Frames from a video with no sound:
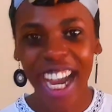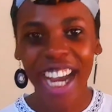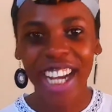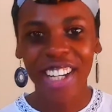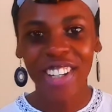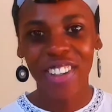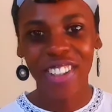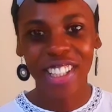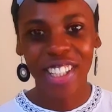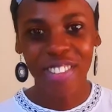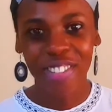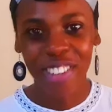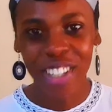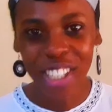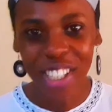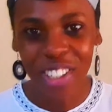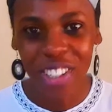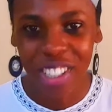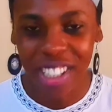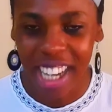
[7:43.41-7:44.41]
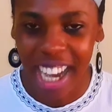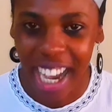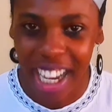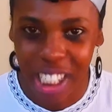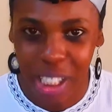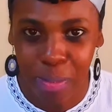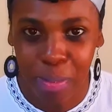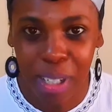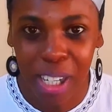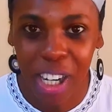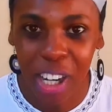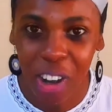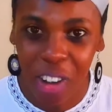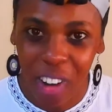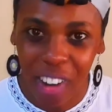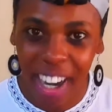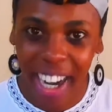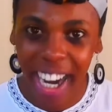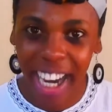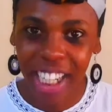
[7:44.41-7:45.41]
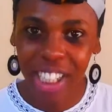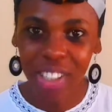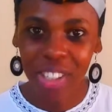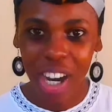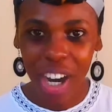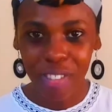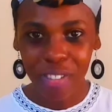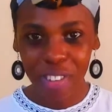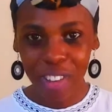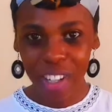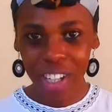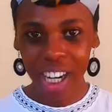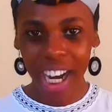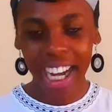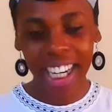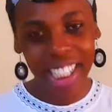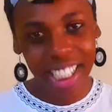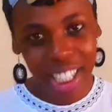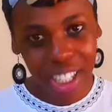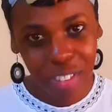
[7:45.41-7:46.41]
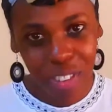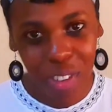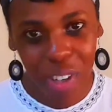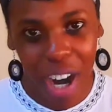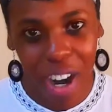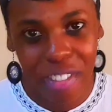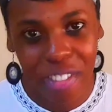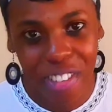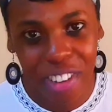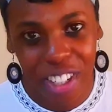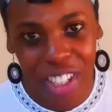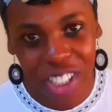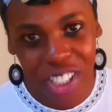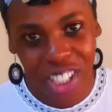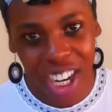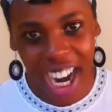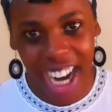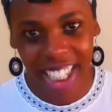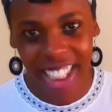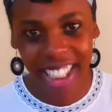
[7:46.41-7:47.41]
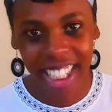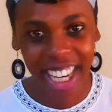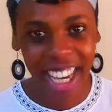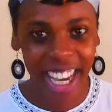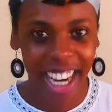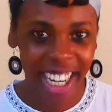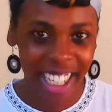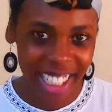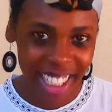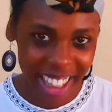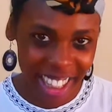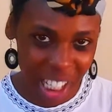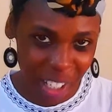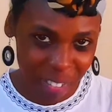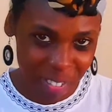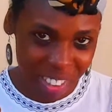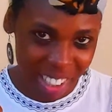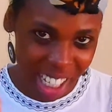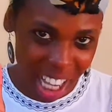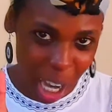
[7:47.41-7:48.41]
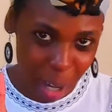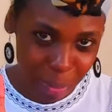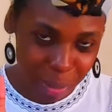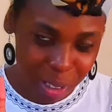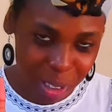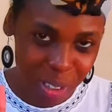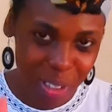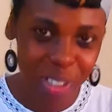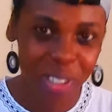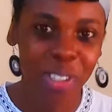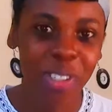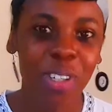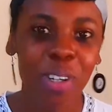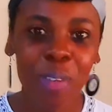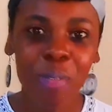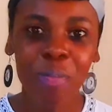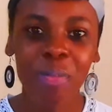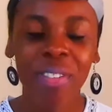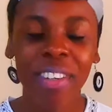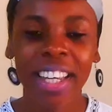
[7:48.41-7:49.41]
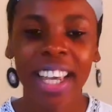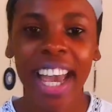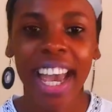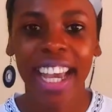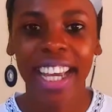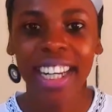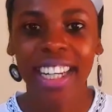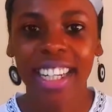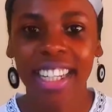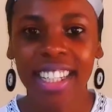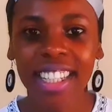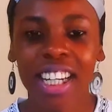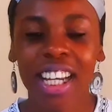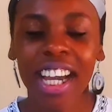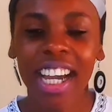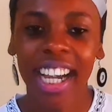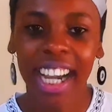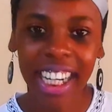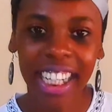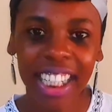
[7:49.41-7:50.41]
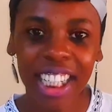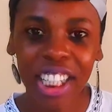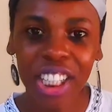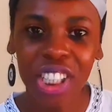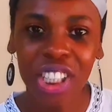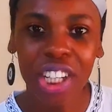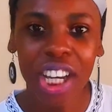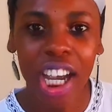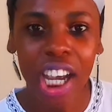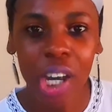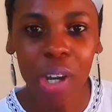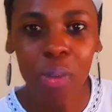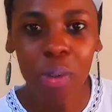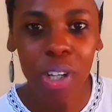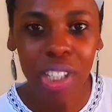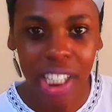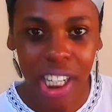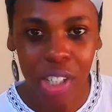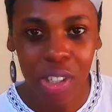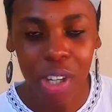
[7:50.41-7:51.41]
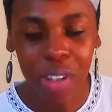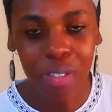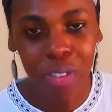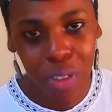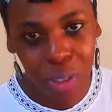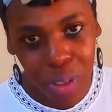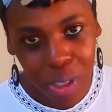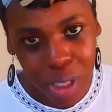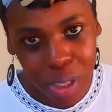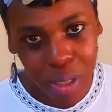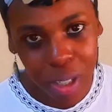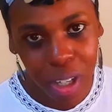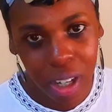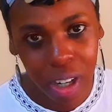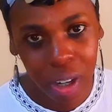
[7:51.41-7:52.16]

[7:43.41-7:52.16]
I know the videos has been long, and if you have reached at the end, thumbs up to you, and kindly share what are your views